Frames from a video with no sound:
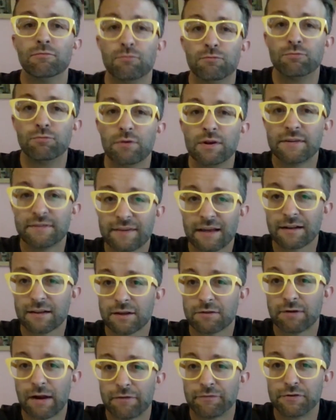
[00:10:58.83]

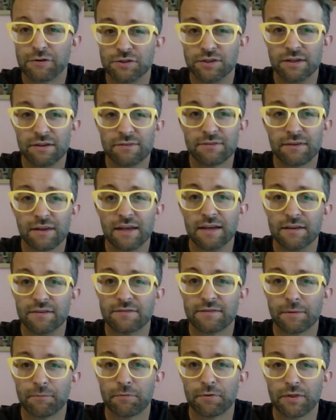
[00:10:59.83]
resettling refugees is
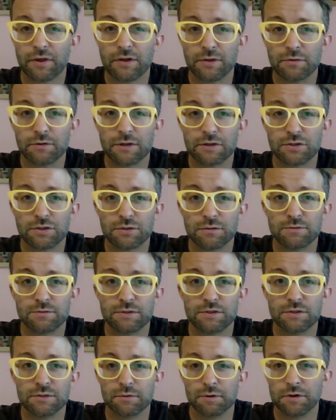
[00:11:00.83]
something that you can choose to
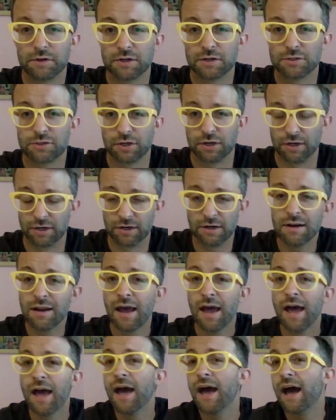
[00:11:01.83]
do on your turn.
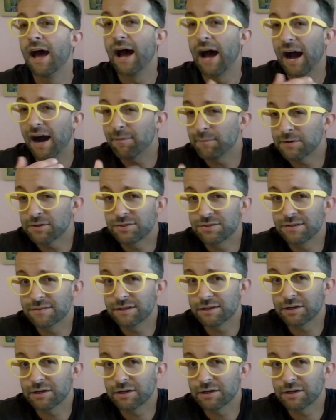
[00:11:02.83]
How much does it